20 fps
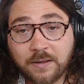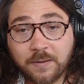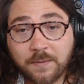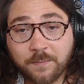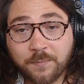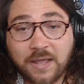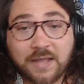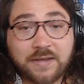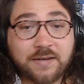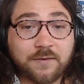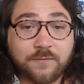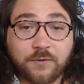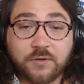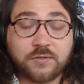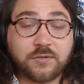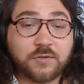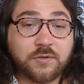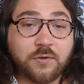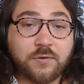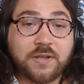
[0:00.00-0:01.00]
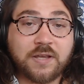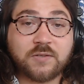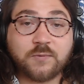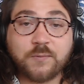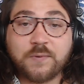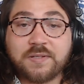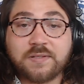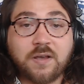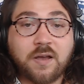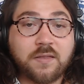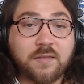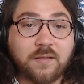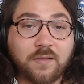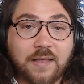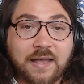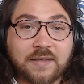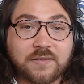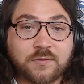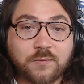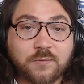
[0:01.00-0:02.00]
Pena versus Nunes, we saw the
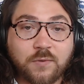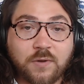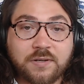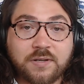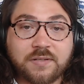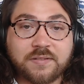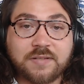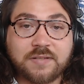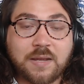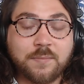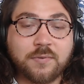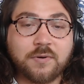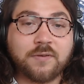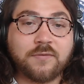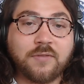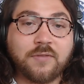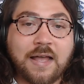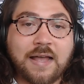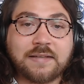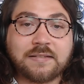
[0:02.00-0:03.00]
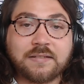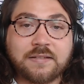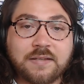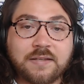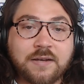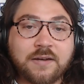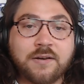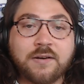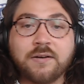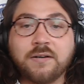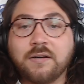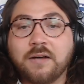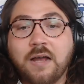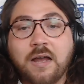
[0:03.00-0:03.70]
last one December of last year.